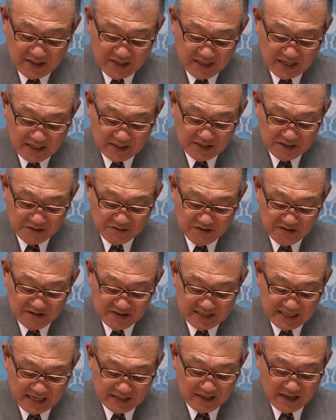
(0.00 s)
that will
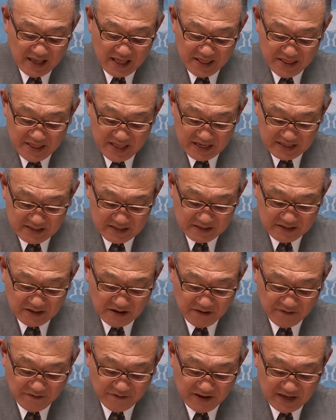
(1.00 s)
set this
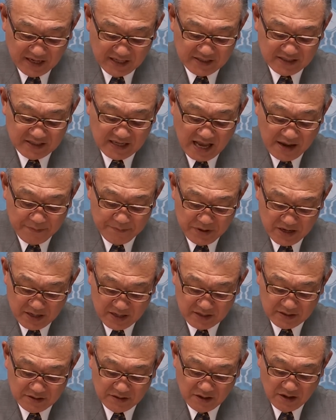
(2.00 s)
conference
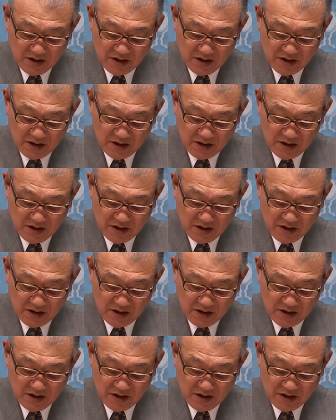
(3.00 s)
apart